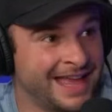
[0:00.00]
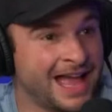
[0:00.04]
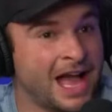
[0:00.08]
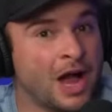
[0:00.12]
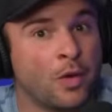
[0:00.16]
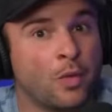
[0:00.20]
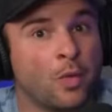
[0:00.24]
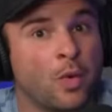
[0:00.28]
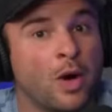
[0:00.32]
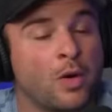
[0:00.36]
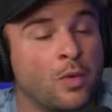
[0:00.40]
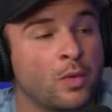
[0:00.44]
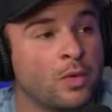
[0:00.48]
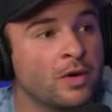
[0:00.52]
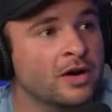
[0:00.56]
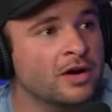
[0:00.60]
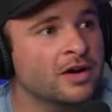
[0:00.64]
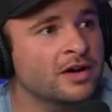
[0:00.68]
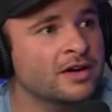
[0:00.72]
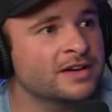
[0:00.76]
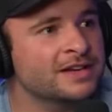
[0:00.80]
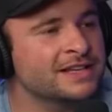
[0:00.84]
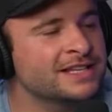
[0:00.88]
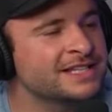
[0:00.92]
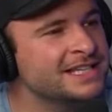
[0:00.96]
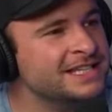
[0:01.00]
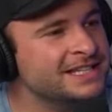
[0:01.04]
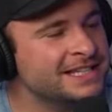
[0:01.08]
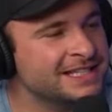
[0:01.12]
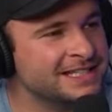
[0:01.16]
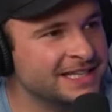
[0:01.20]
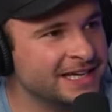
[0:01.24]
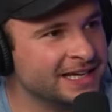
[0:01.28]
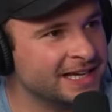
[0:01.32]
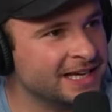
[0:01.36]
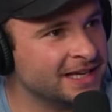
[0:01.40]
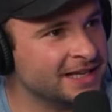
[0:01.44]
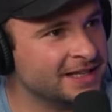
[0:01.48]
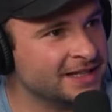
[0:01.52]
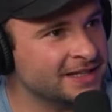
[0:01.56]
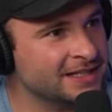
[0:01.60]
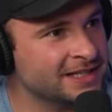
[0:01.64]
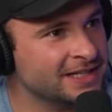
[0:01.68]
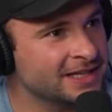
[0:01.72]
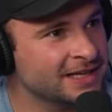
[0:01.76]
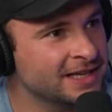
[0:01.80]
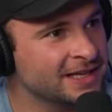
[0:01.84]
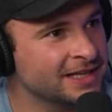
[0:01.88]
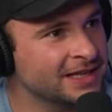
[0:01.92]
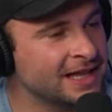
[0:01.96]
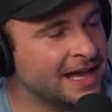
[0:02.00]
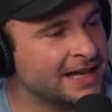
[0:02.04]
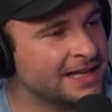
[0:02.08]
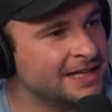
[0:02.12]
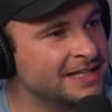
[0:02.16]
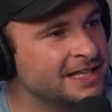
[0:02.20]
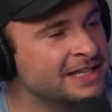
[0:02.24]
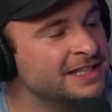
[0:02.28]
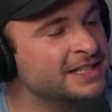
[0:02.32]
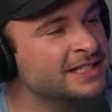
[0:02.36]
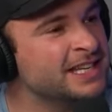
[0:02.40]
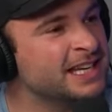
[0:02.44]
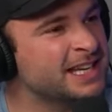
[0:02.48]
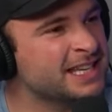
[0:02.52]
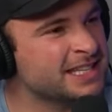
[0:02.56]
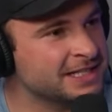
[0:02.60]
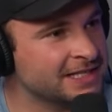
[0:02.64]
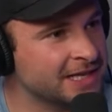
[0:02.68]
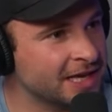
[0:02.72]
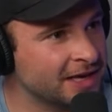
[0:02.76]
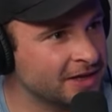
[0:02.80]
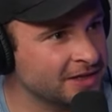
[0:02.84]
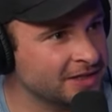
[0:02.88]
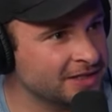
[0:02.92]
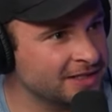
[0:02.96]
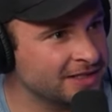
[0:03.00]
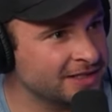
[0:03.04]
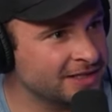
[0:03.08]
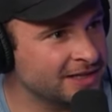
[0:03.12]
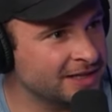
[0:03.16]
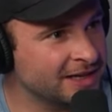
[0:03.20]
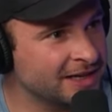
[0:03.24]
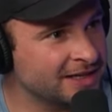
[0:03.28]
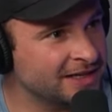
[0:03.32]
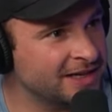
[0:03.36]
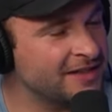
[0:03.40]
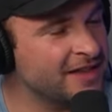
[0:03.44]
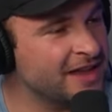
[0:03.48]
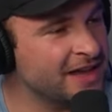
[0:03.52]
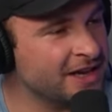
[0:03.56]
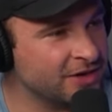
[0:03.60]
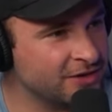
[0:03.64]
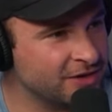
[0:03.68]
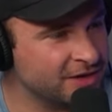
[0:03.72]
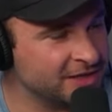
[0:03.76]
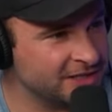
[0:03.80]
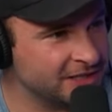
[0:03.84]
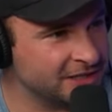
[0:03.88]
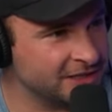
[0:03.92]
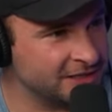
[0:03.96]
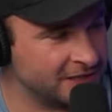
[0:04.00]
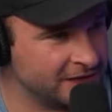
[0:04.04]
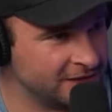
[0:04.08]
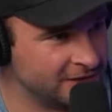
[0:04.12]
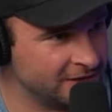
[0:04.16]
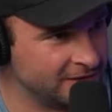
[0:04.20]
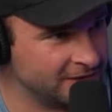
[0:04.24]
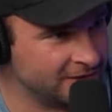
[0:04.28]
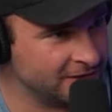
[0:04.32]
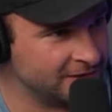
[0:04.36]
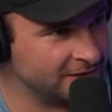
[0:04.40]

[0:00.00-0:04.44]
Yeah. What were season ticket sales? Did they increase this year?